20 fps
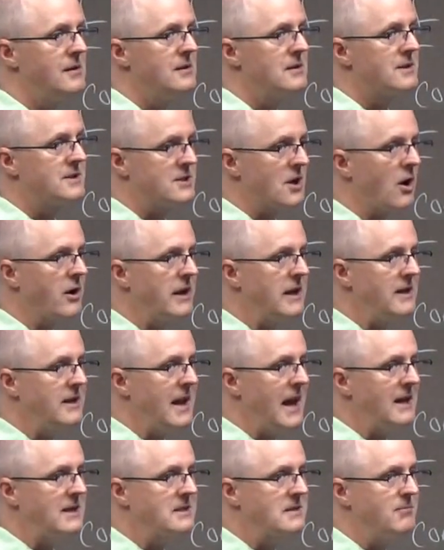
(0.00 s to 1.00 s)
Starting
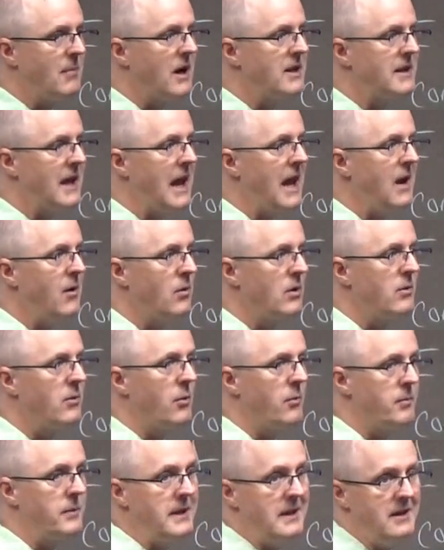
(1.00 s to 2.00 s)
next Monday, we
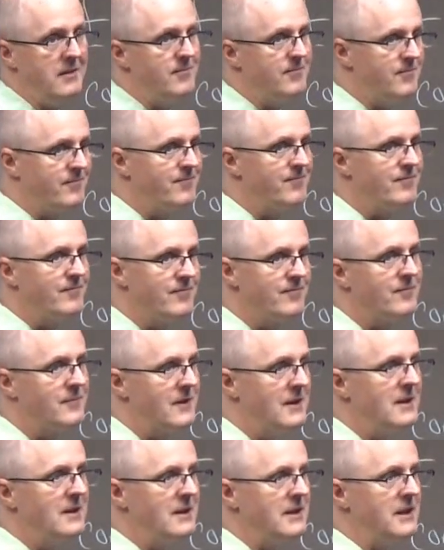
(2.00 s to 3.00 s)
will be
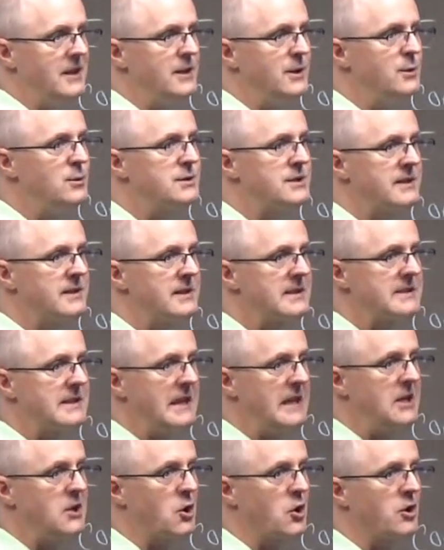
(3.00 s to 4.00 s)
using
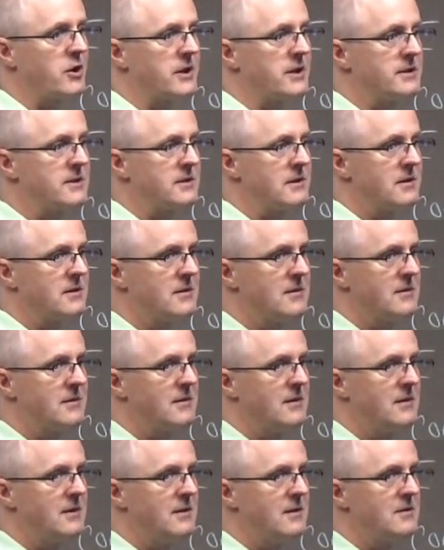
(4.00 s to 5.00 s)
this in earnest
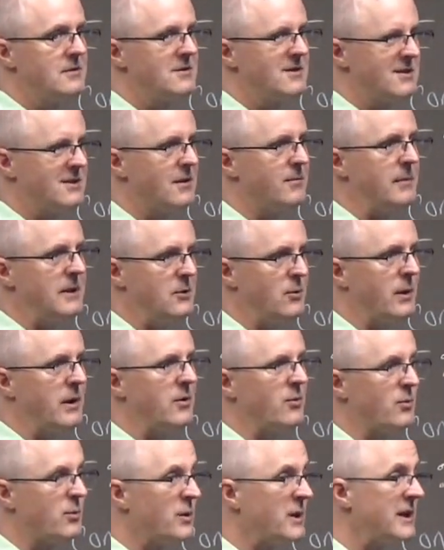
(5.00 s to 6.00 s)
to be
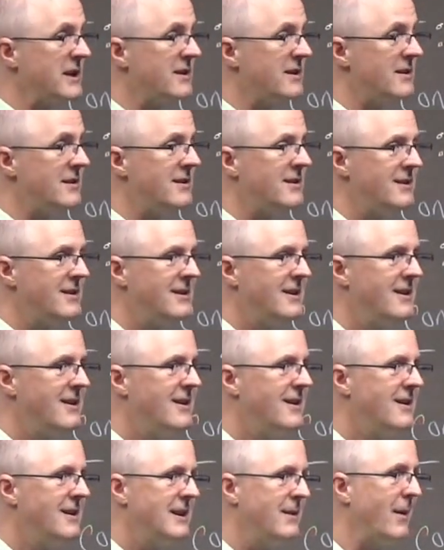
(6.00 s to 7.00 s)
doing real,
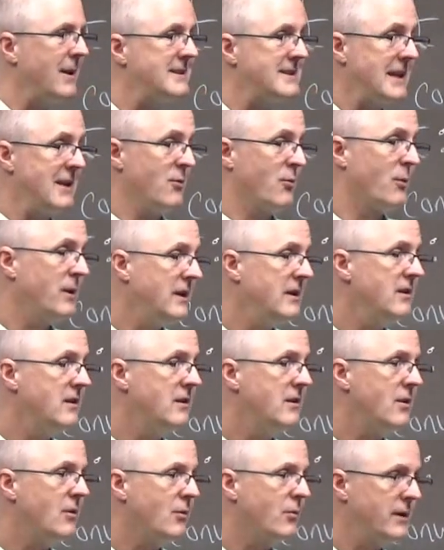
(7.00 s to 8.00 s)
you might say
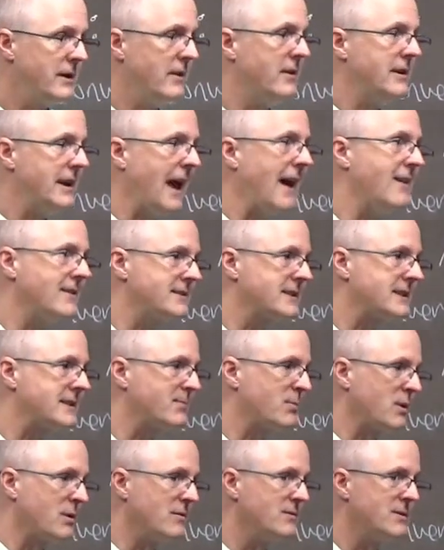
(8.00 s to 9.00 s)
real analysis
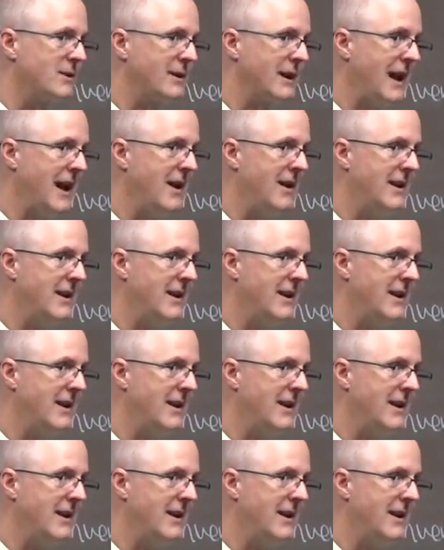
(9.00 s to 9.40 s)
proofs, okay?